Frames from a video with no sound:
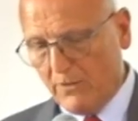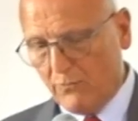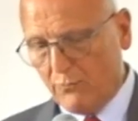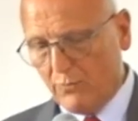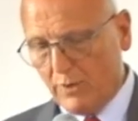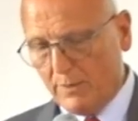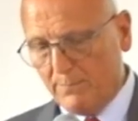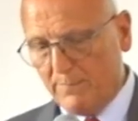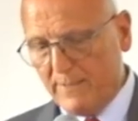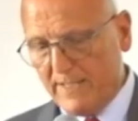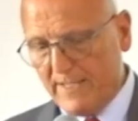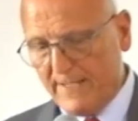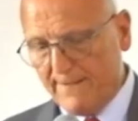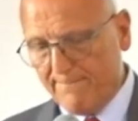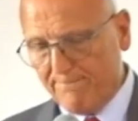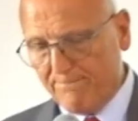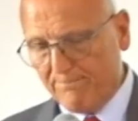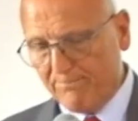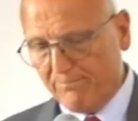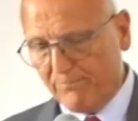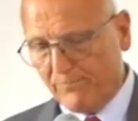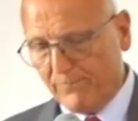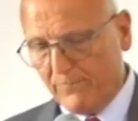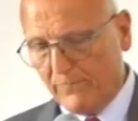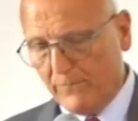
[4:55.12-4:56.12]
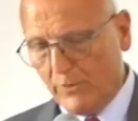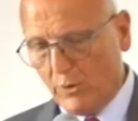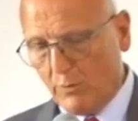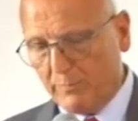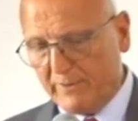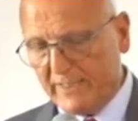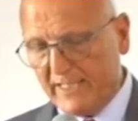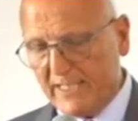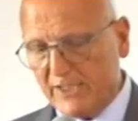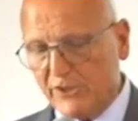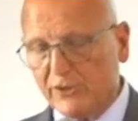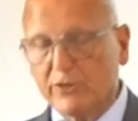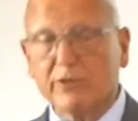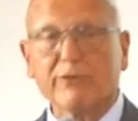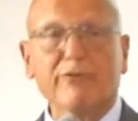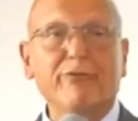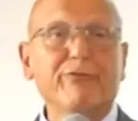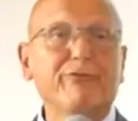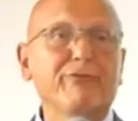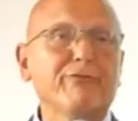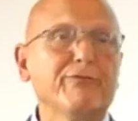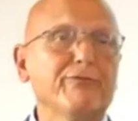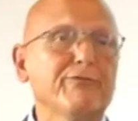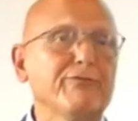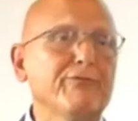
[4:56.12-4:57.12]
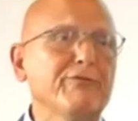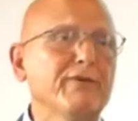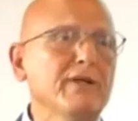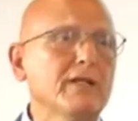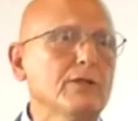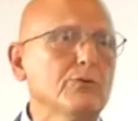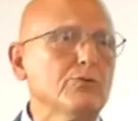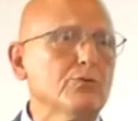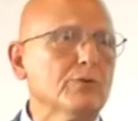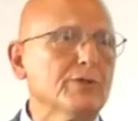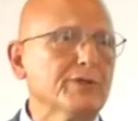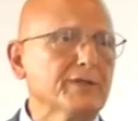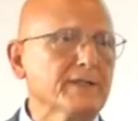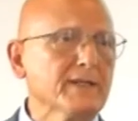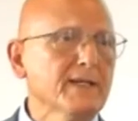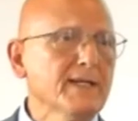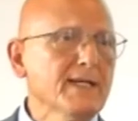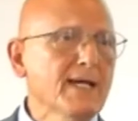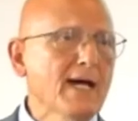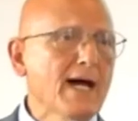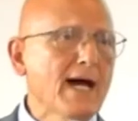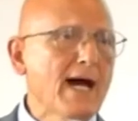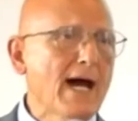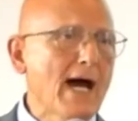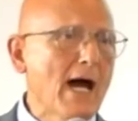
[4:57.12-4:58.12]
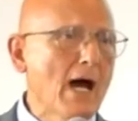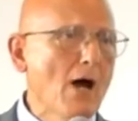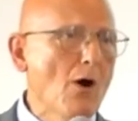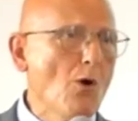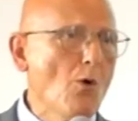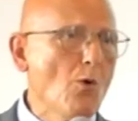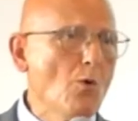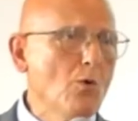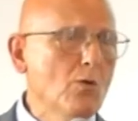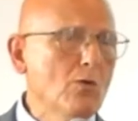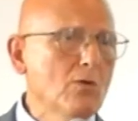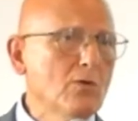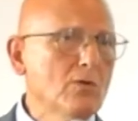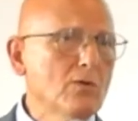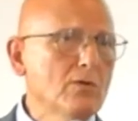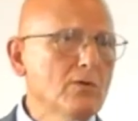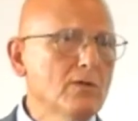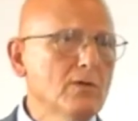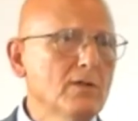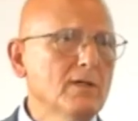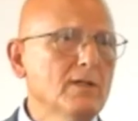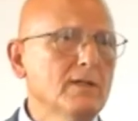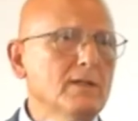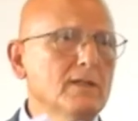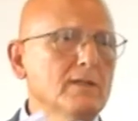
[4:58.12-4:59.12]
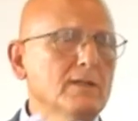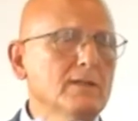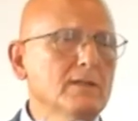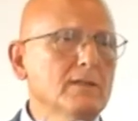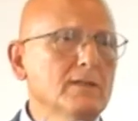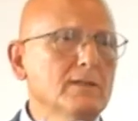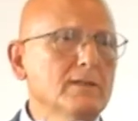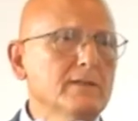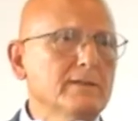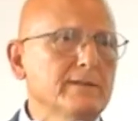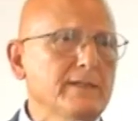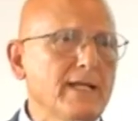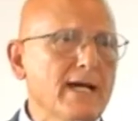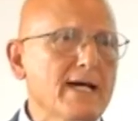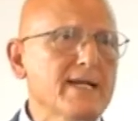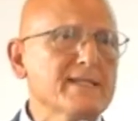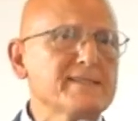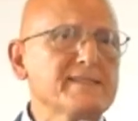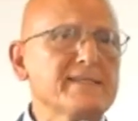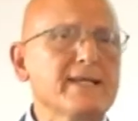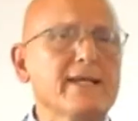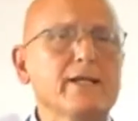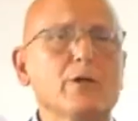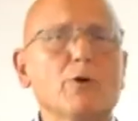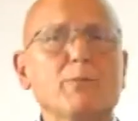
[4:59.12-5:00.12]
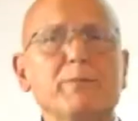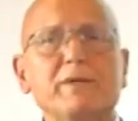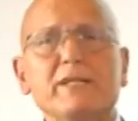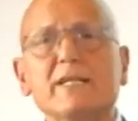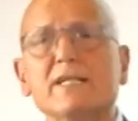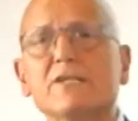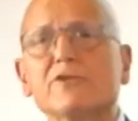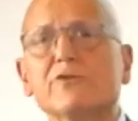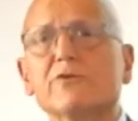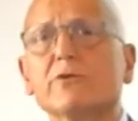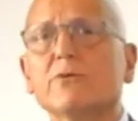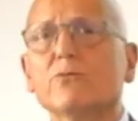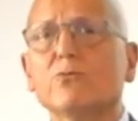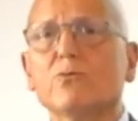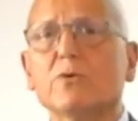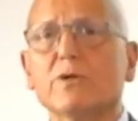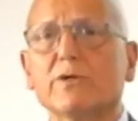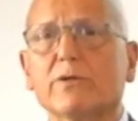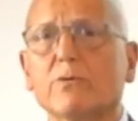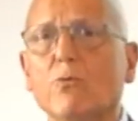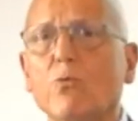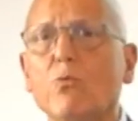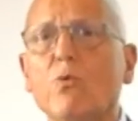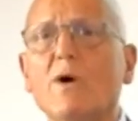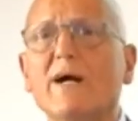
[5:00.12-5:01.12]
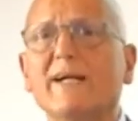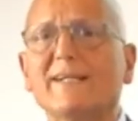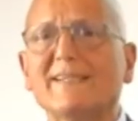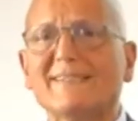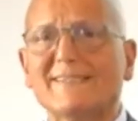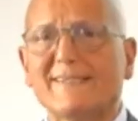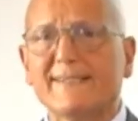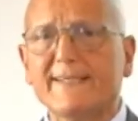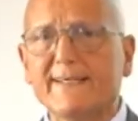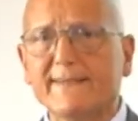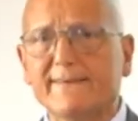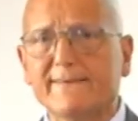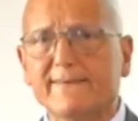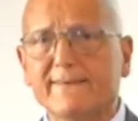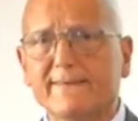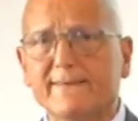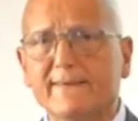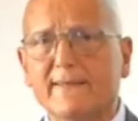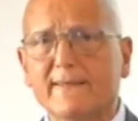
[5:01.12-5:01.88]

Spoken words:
will be nomination fieldwork. How does a nomination work? What is it?